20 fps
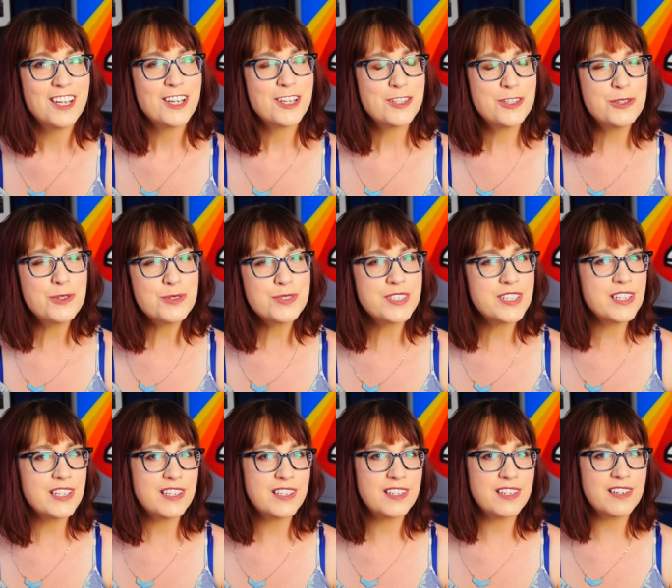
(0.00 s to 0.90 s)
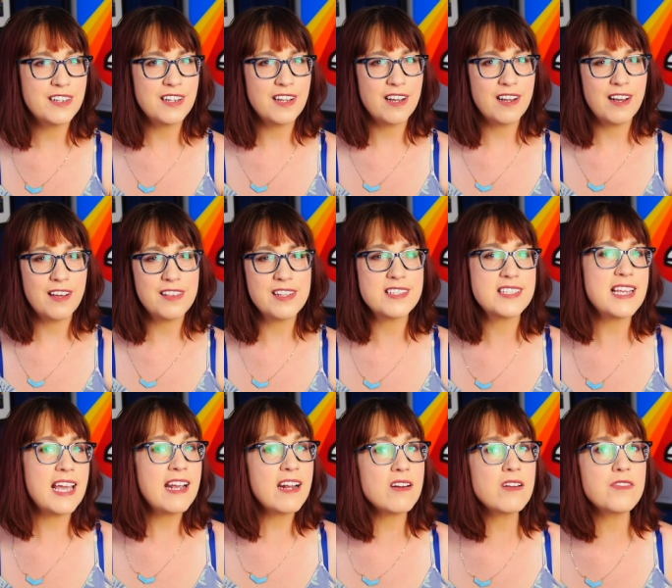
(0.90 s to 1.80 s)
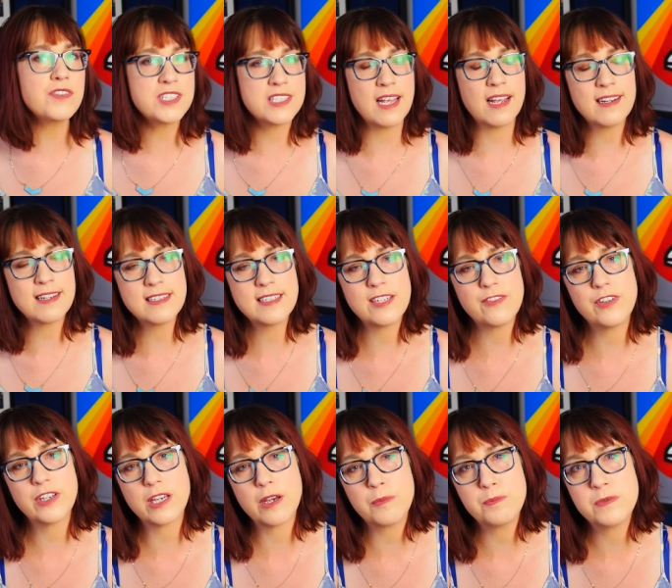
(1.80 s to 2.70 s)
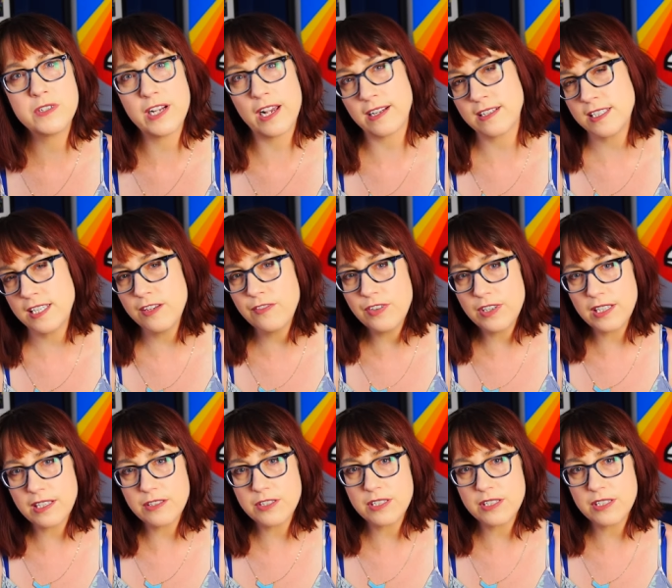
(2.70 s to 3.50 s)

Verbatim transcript: using this air of scientific objectivity